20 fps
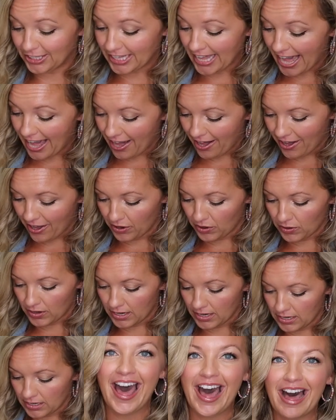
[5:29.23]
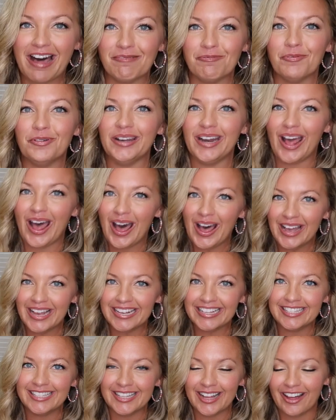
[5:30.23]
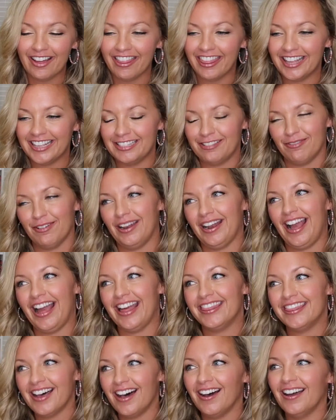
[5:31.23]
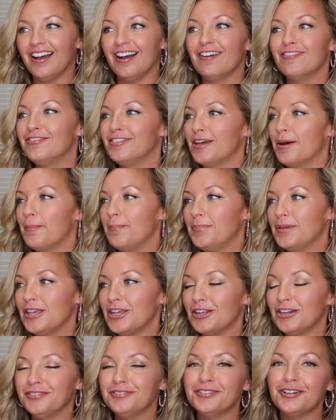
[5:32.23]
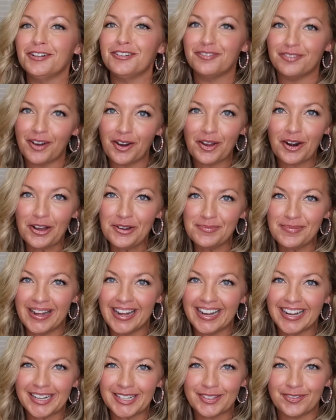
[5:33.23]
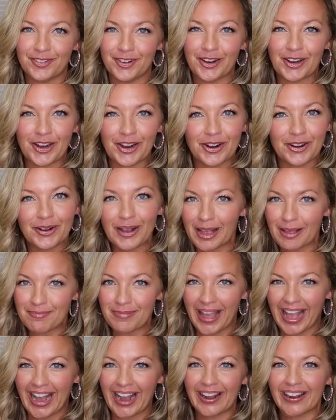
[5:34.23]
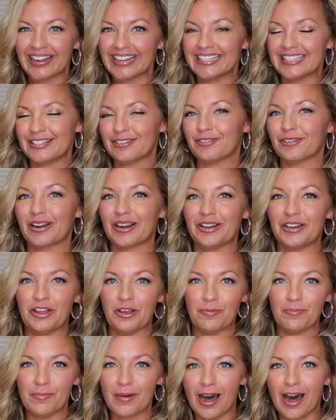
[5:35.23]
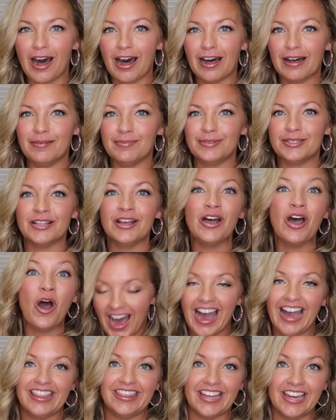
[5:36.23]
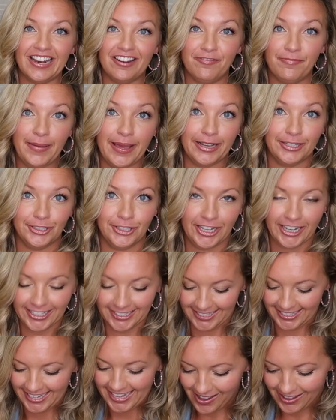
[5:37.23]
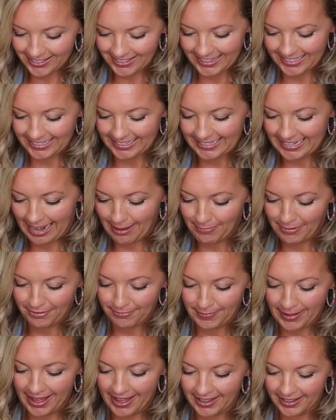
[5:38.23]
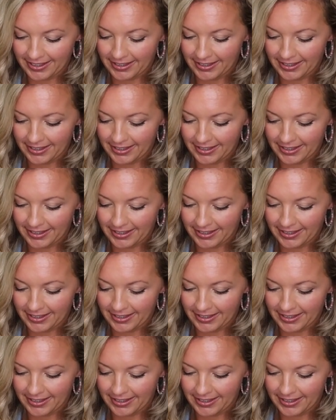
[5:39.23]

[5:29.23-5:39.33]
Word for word: So, um, when I saw this one, I thought of the beautiful photo mugs for your grandparents or new moms. I thought of pictures on this type of mug.